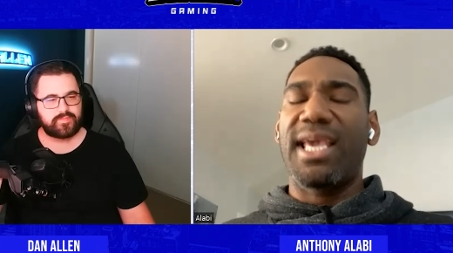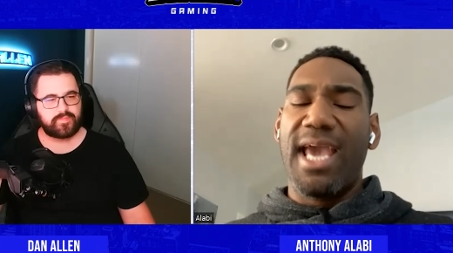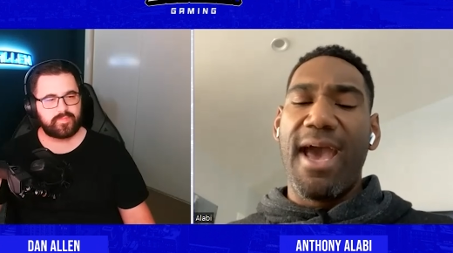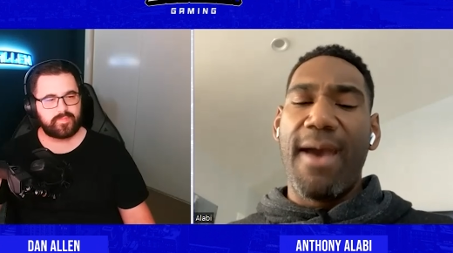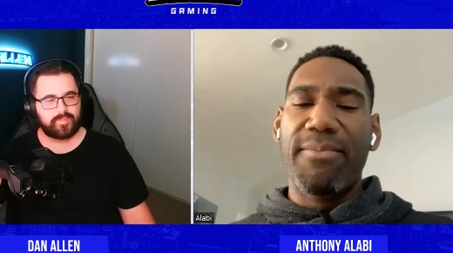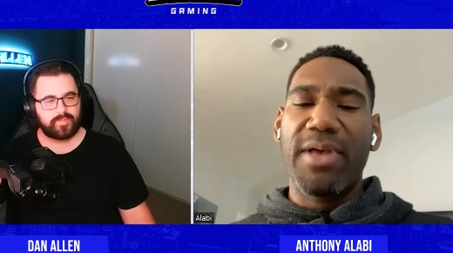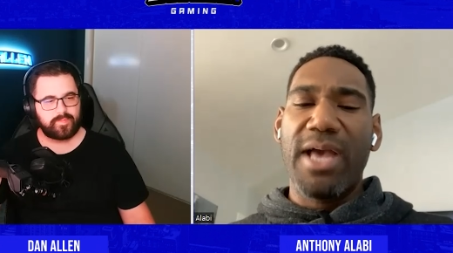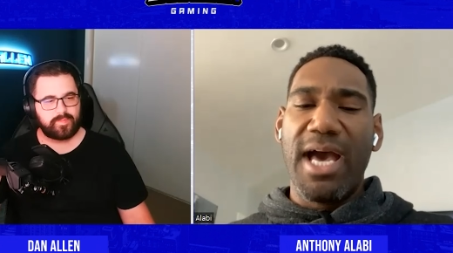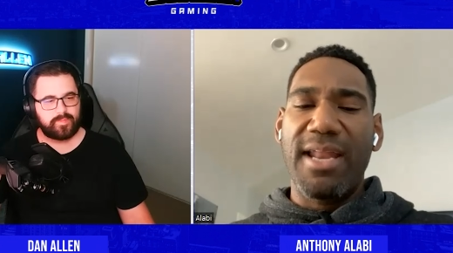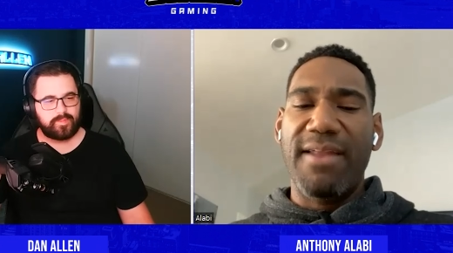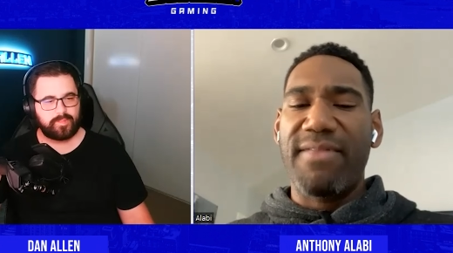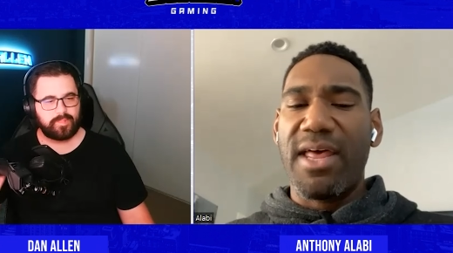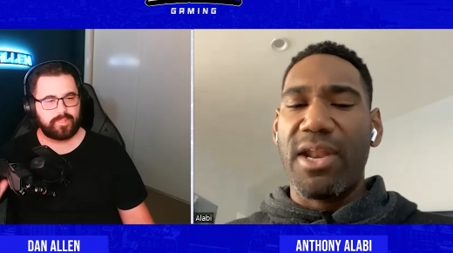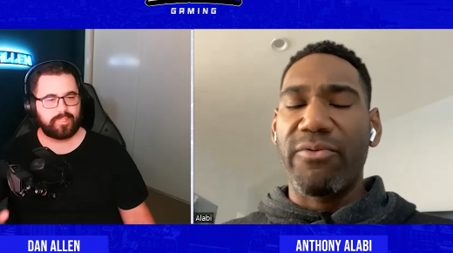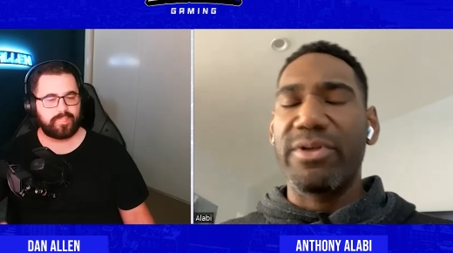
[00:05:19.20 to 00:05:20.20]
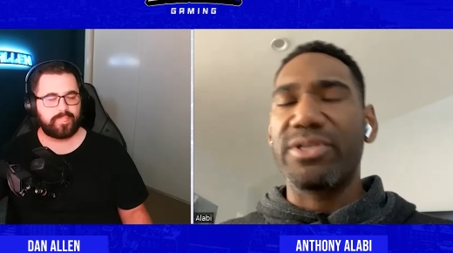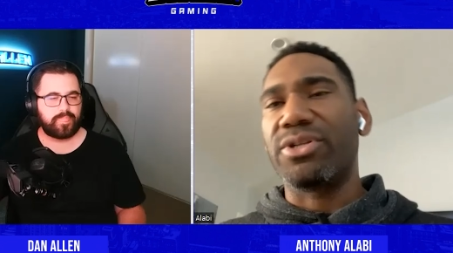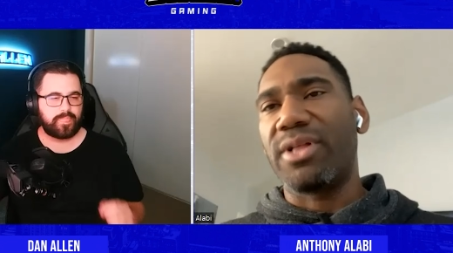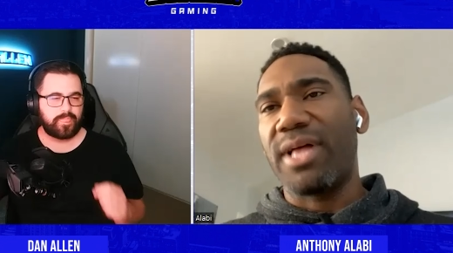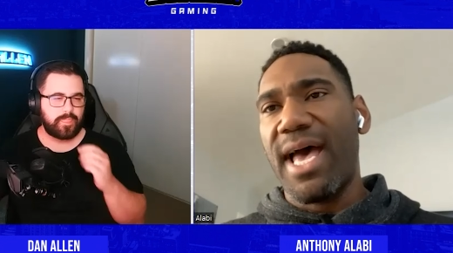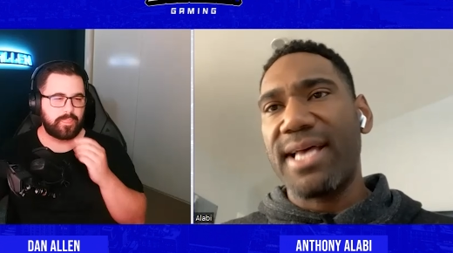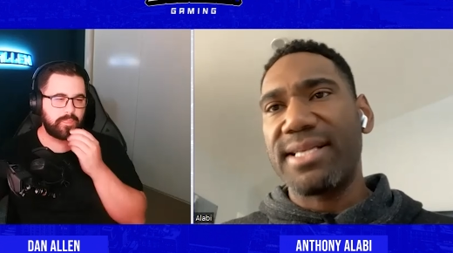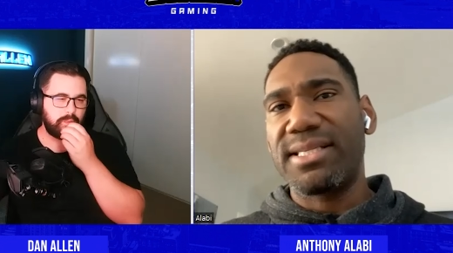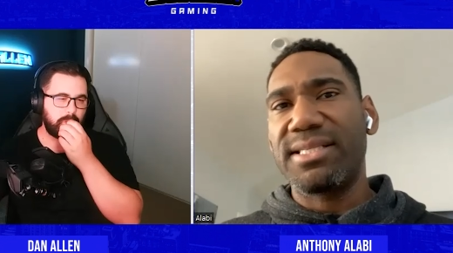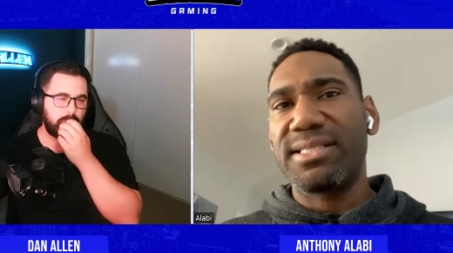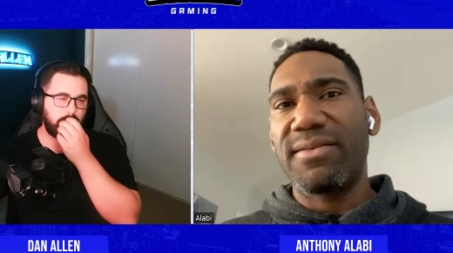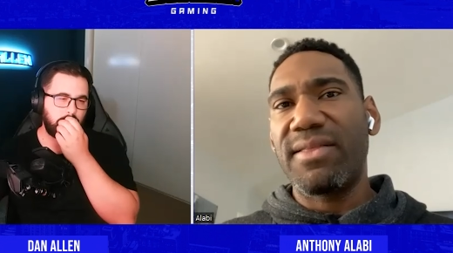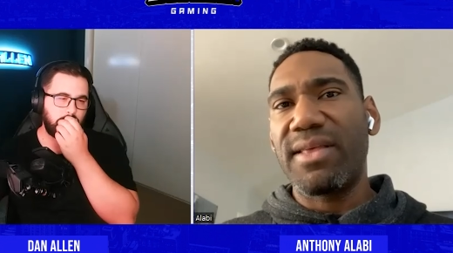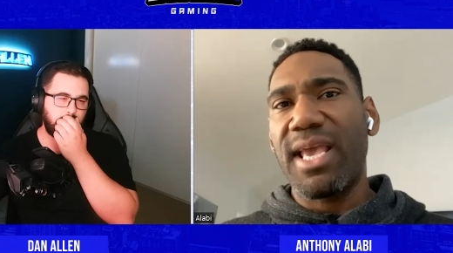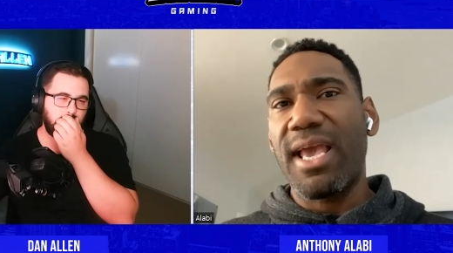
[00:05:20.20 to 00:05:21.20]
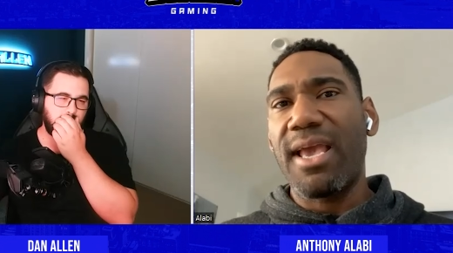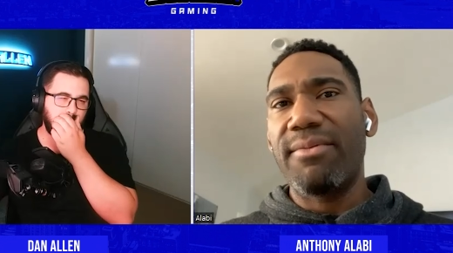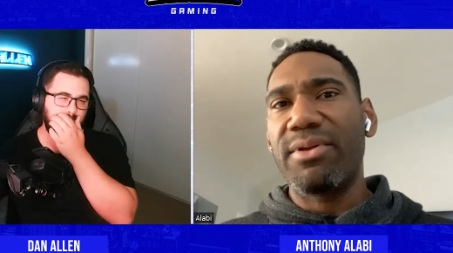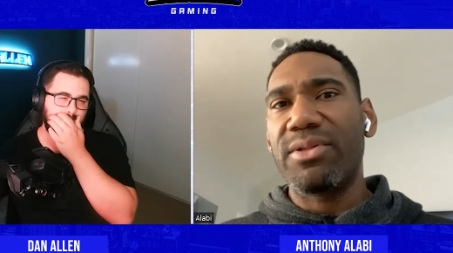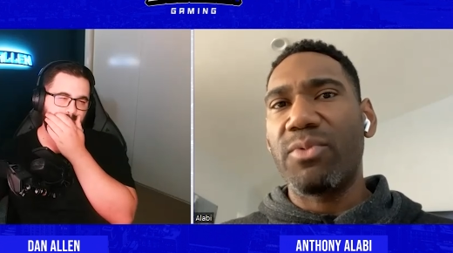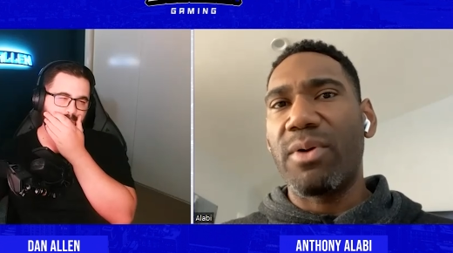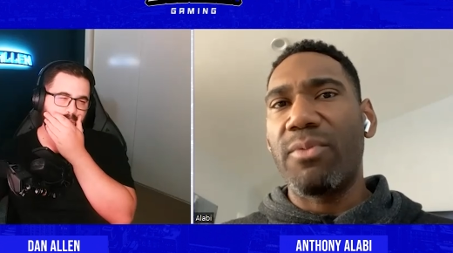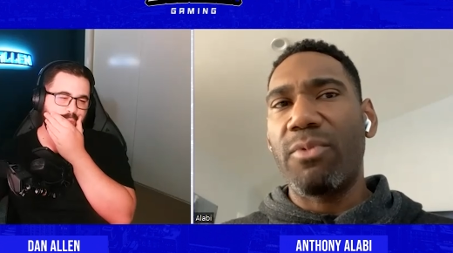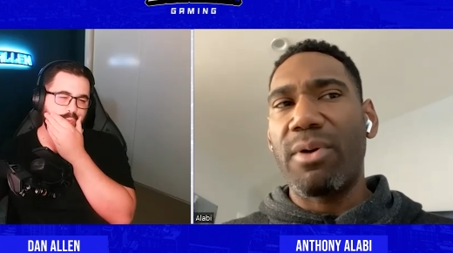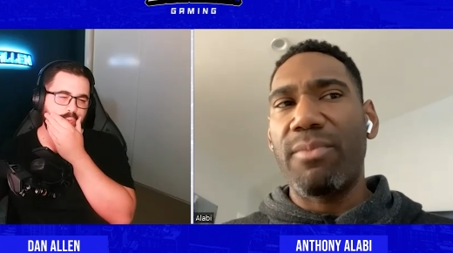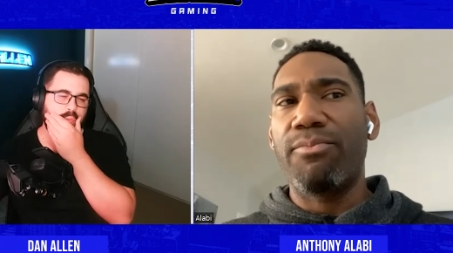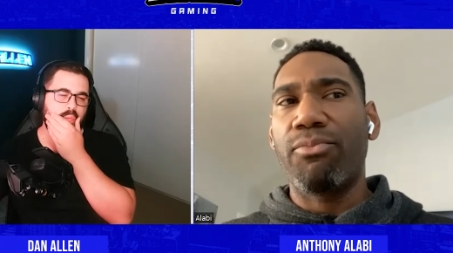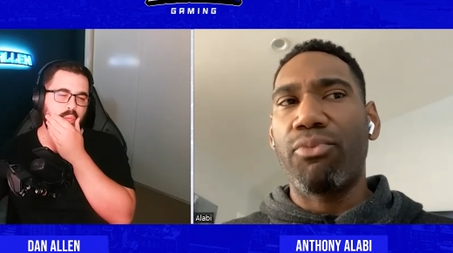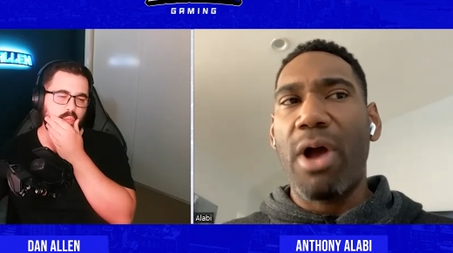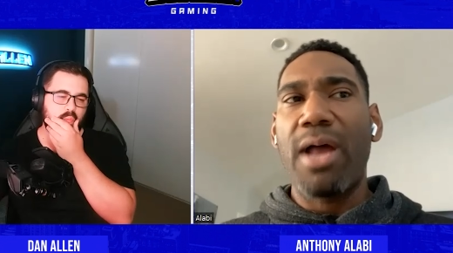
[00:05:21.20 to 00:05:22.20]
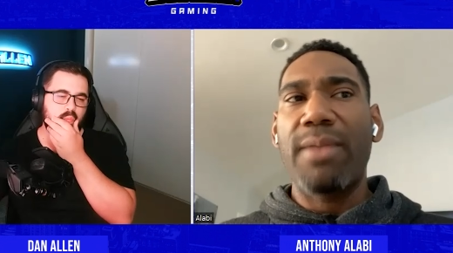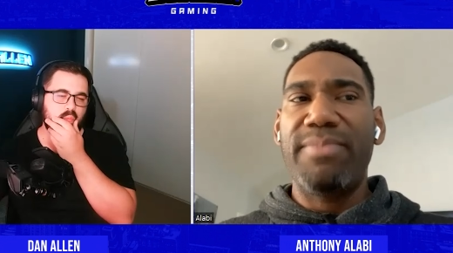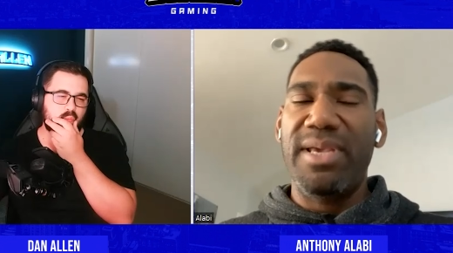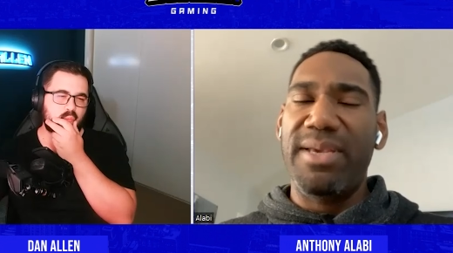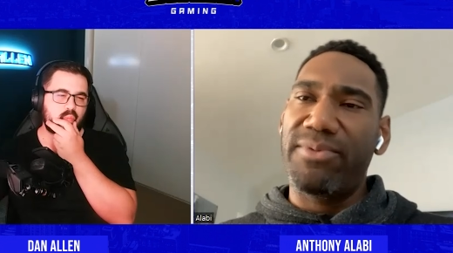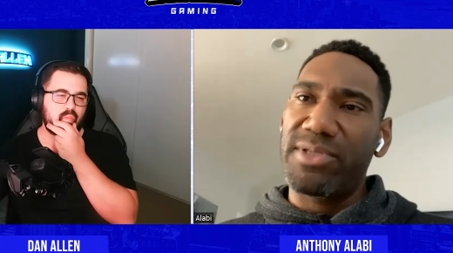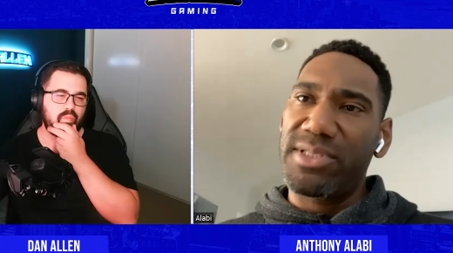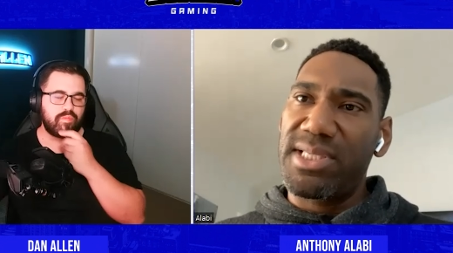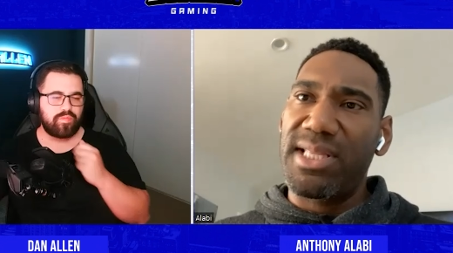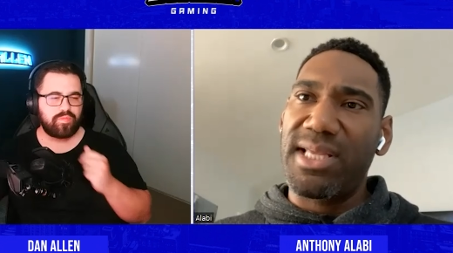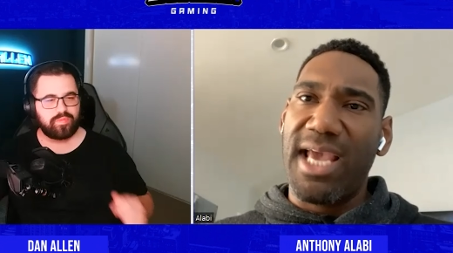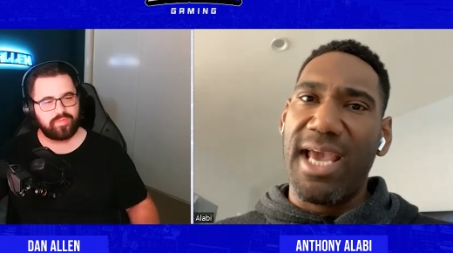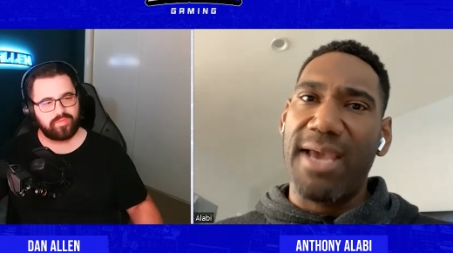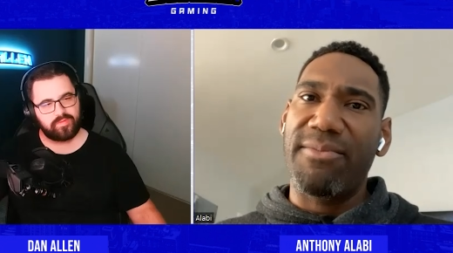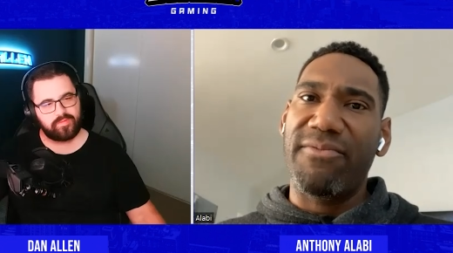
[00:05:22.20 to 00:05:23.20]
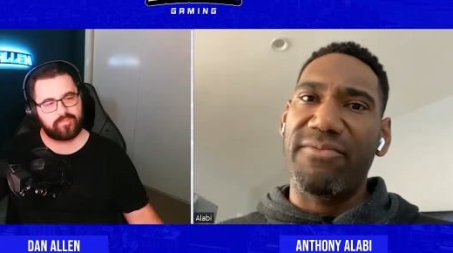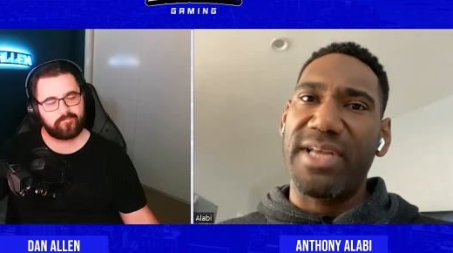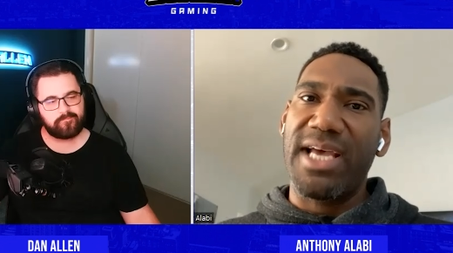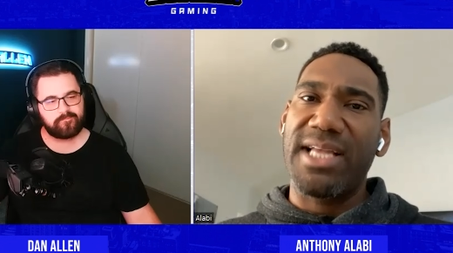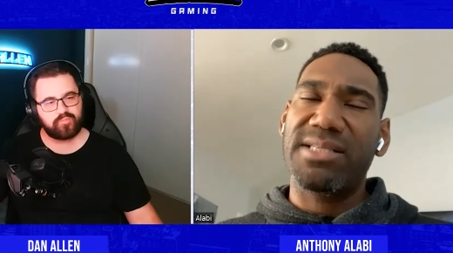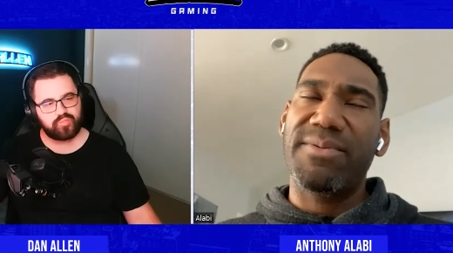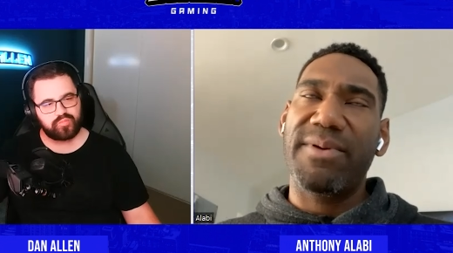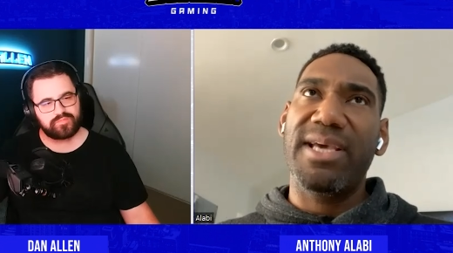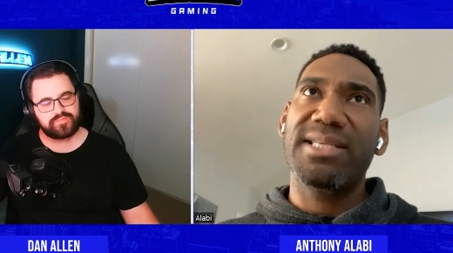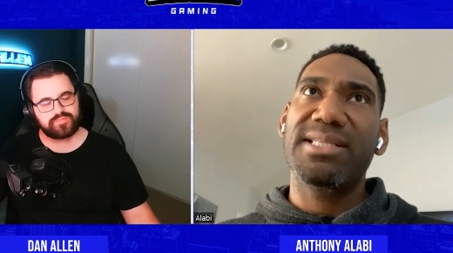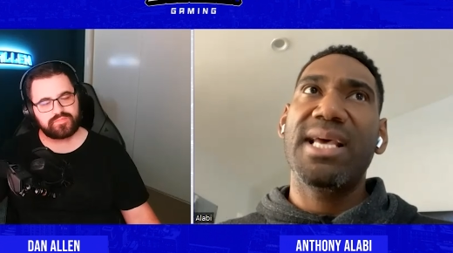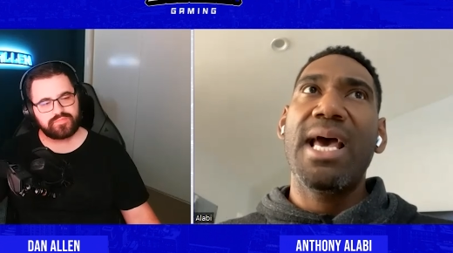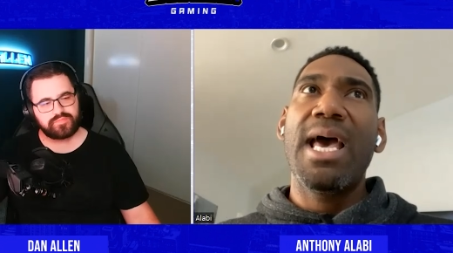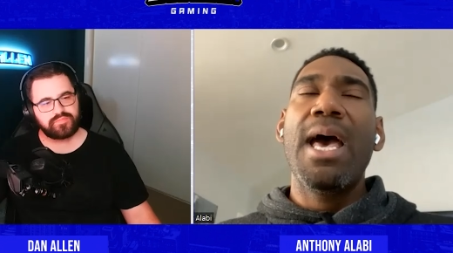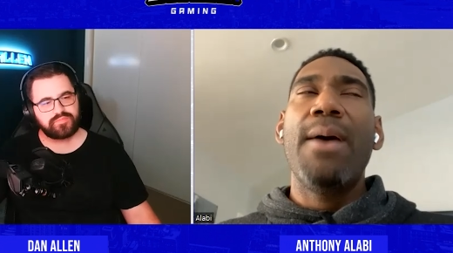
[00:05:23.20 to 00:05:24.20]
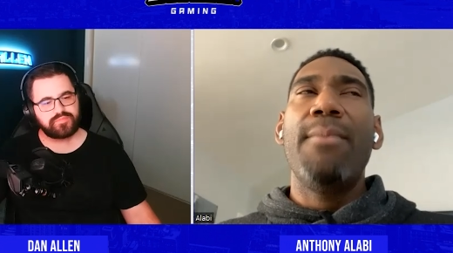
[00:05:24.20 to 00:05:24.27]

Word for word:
Speaker 1: kept kind of that original essence of the game and what what brought people to the game of Dead Space.